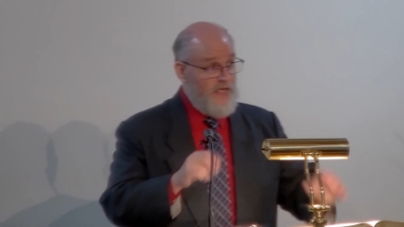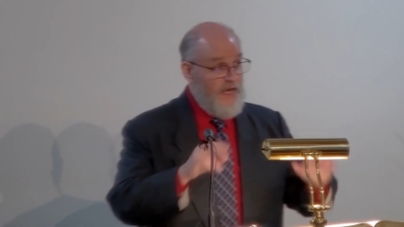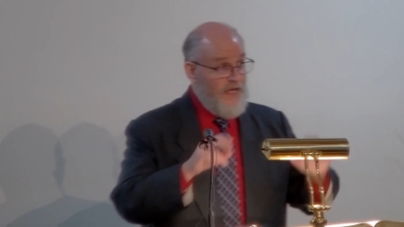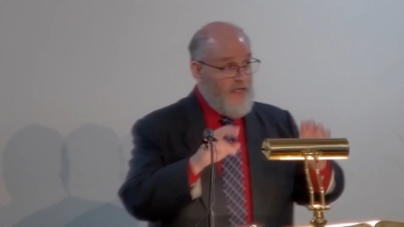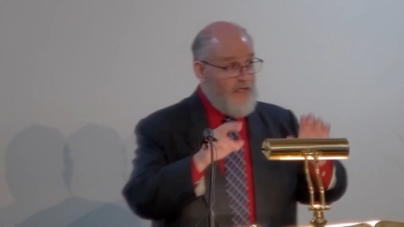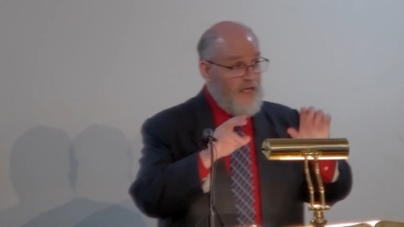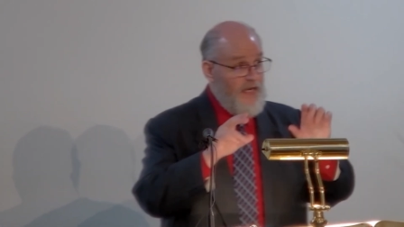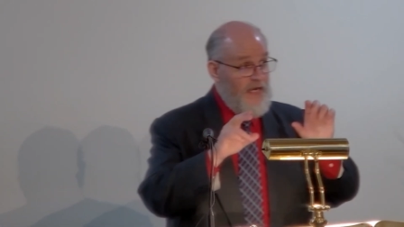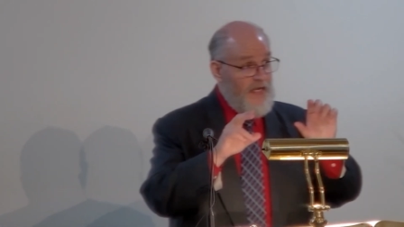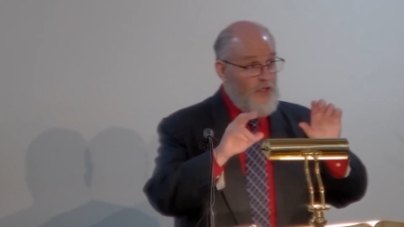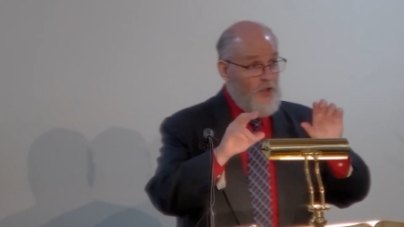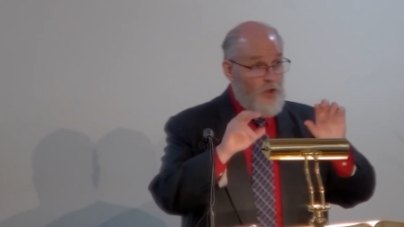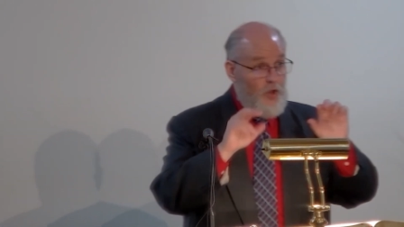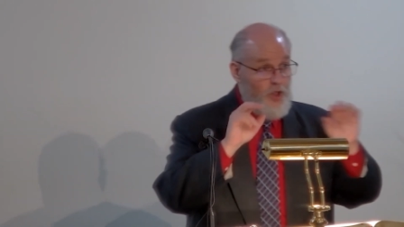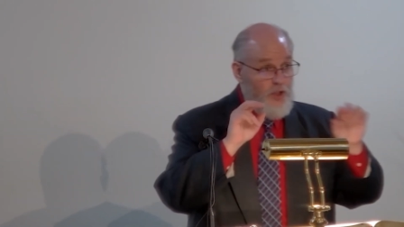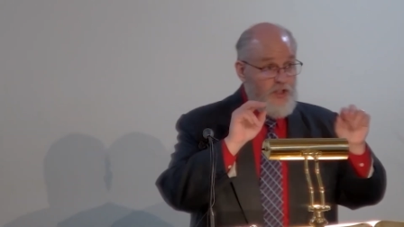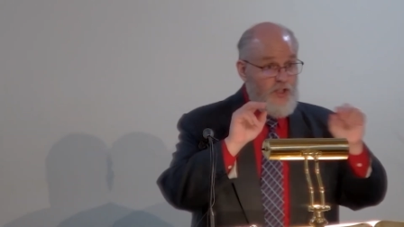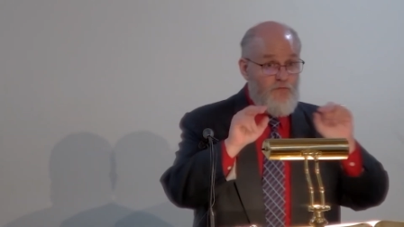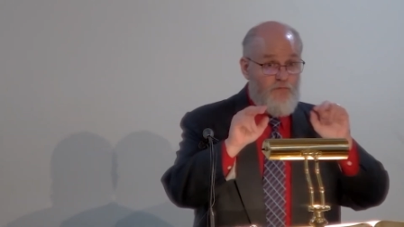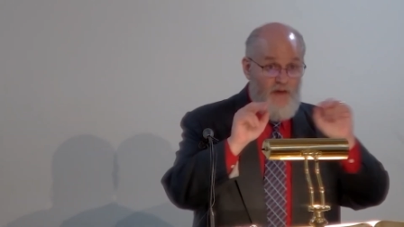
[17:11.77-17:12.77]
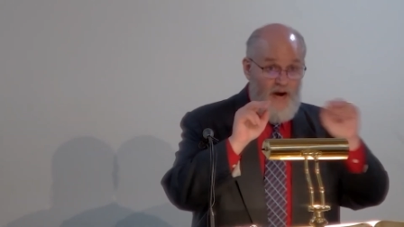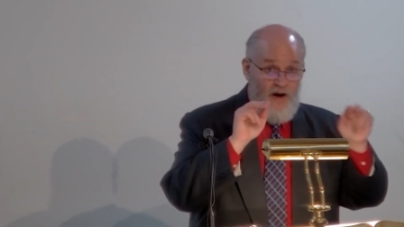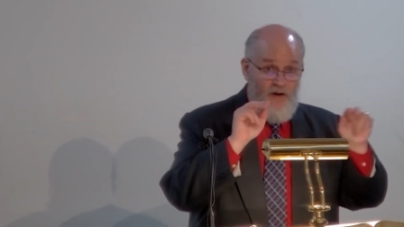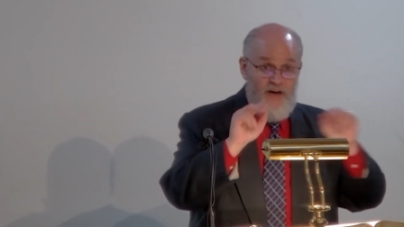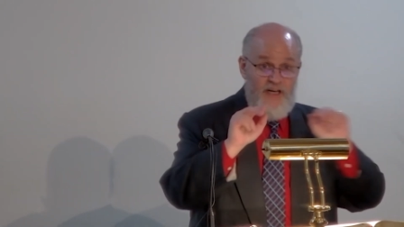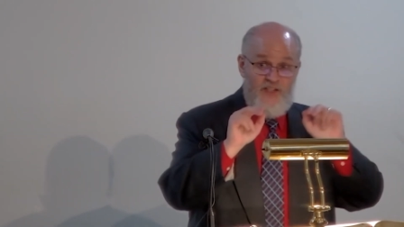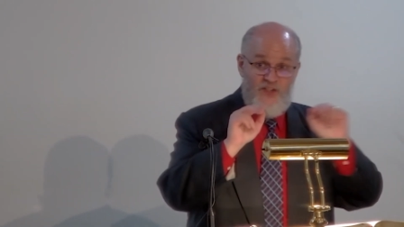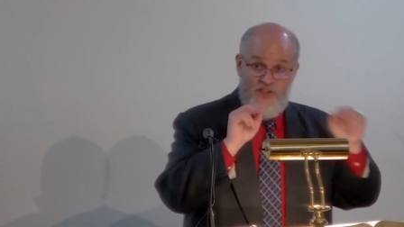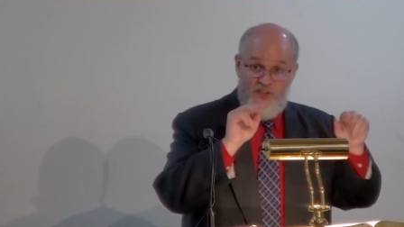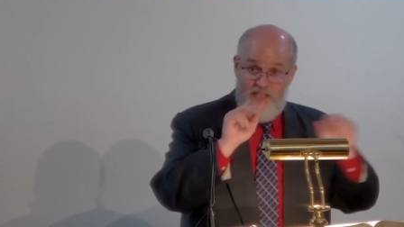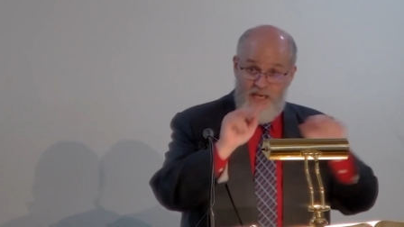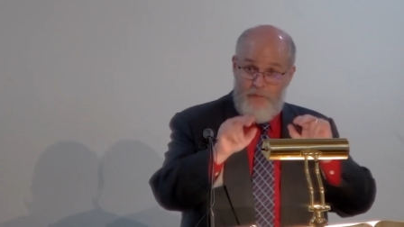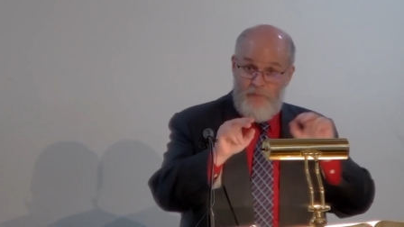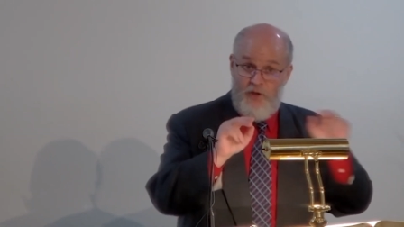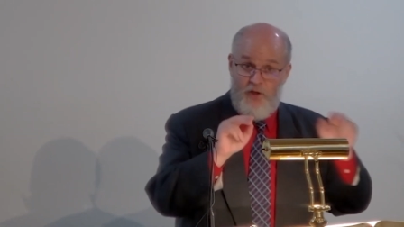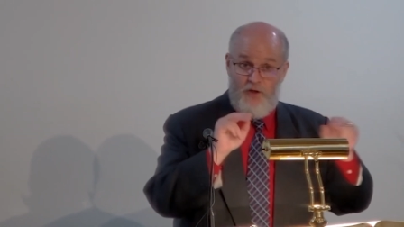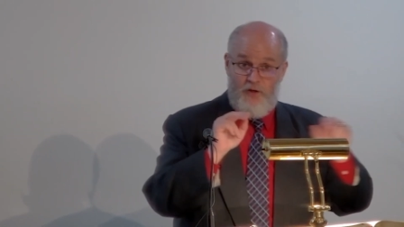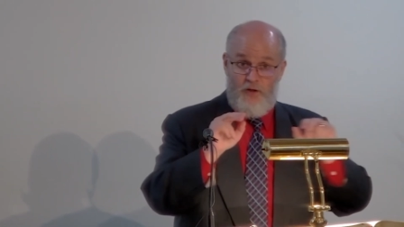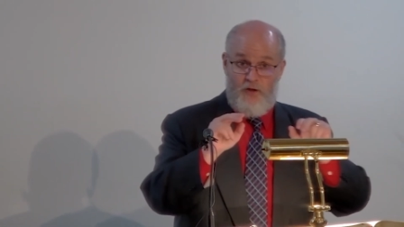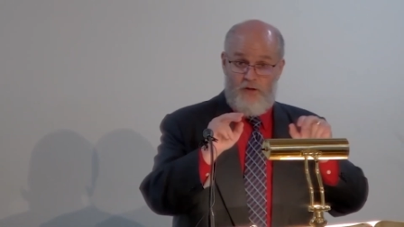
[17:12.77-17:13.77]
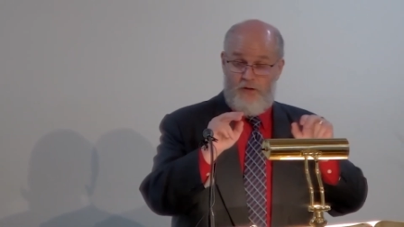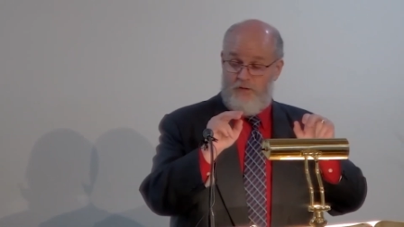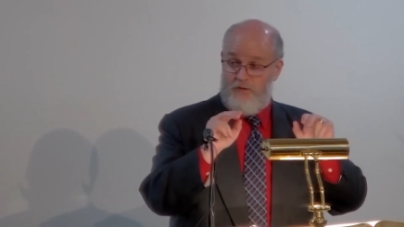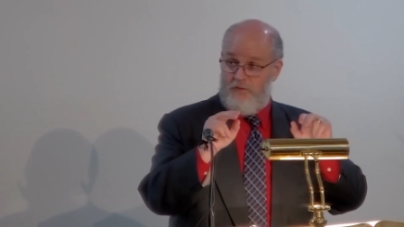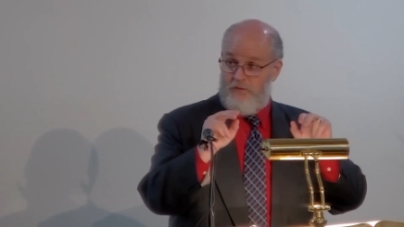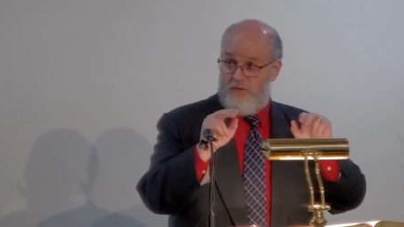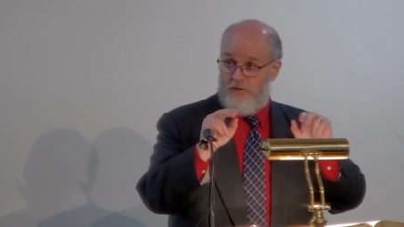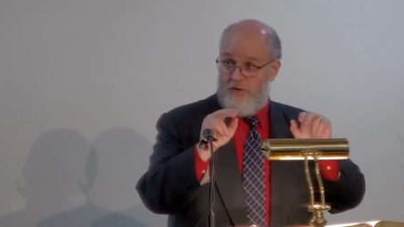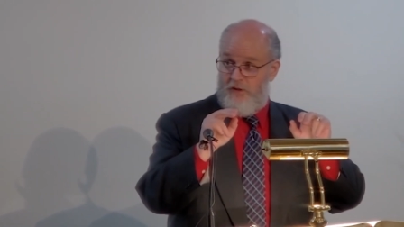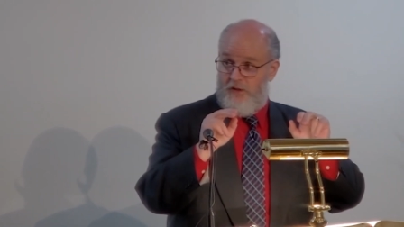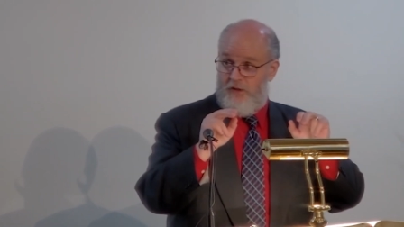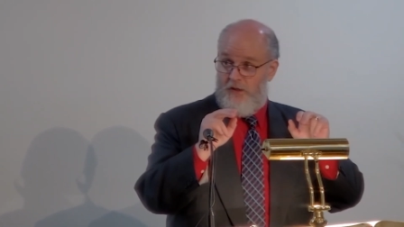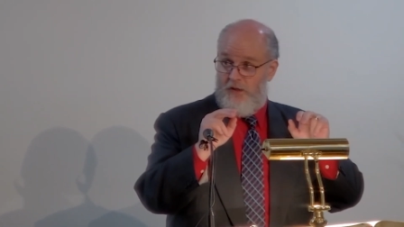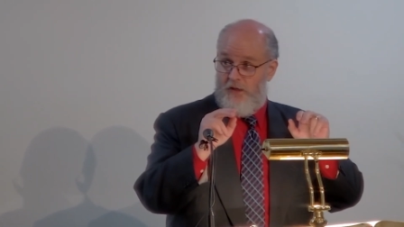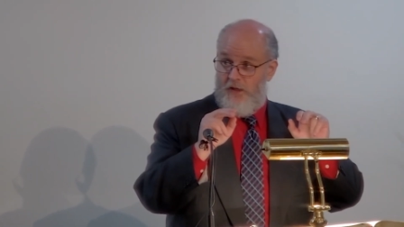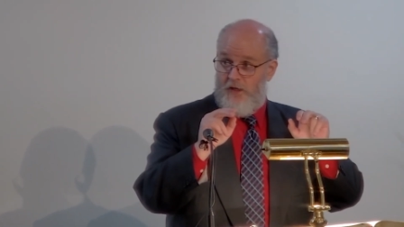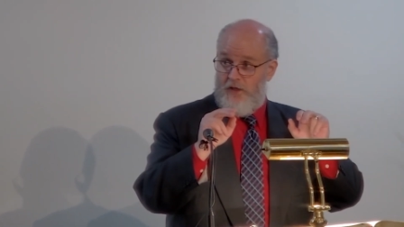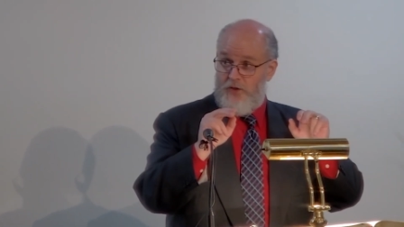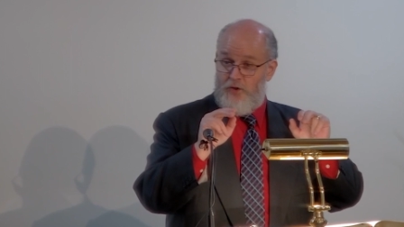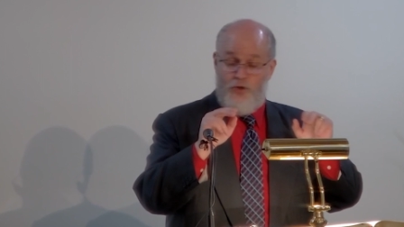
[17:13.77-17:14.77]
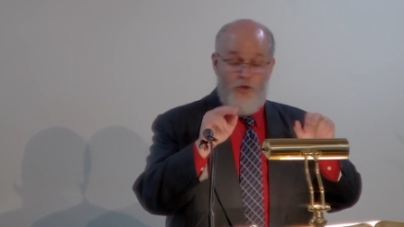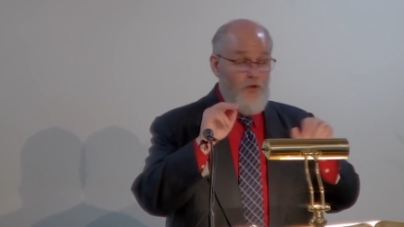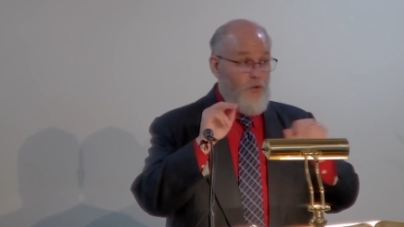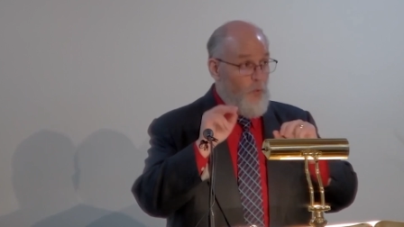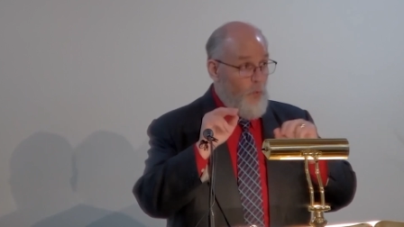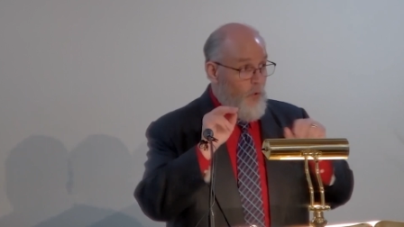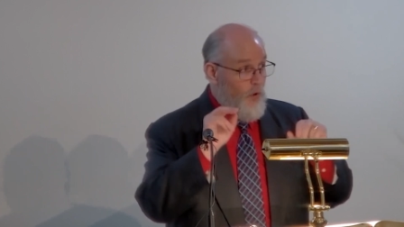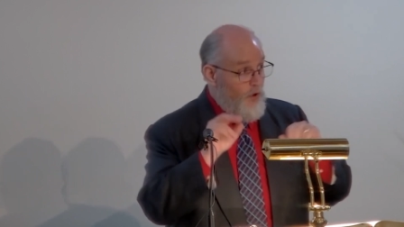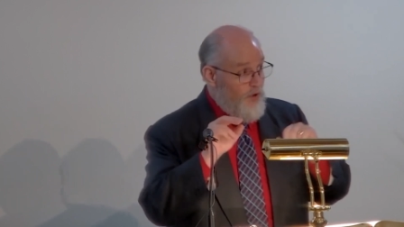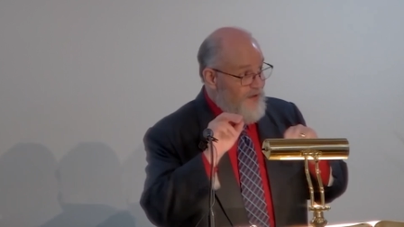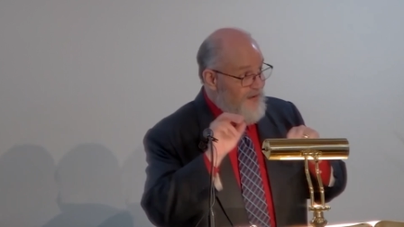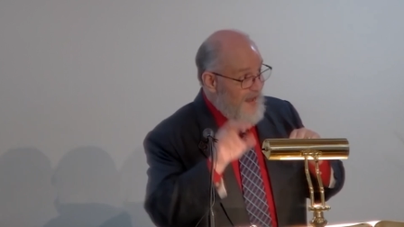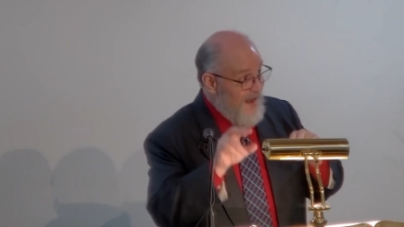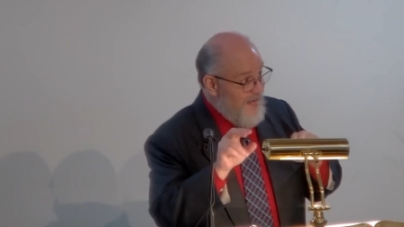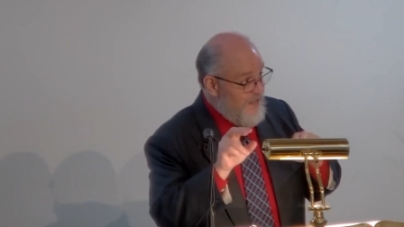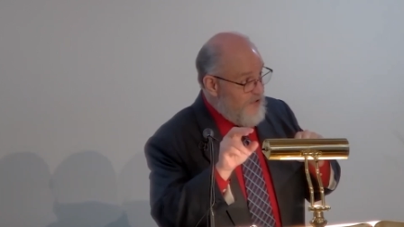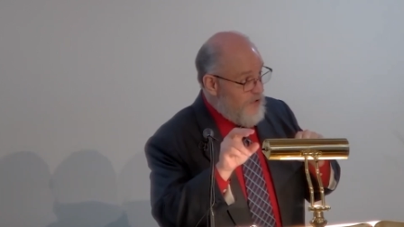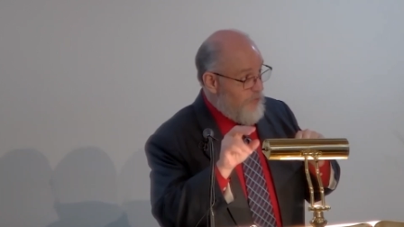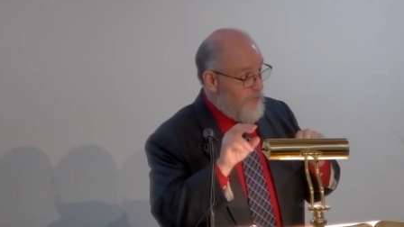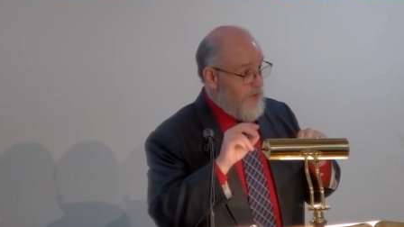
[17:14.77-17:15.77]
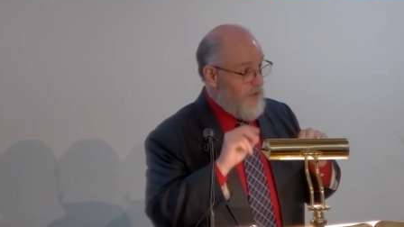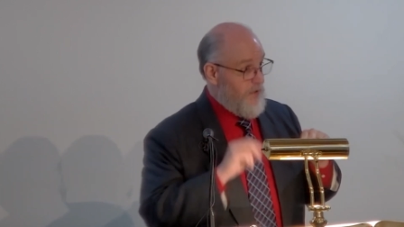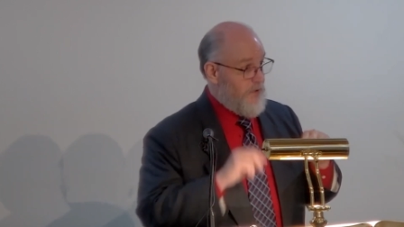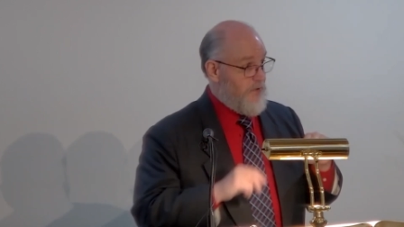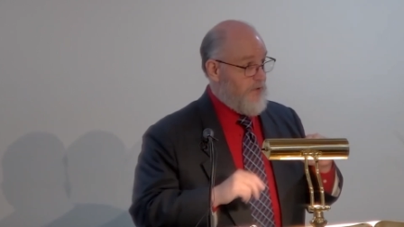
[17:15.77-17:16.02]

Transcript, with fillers: it looks very similar to the word Nazareth.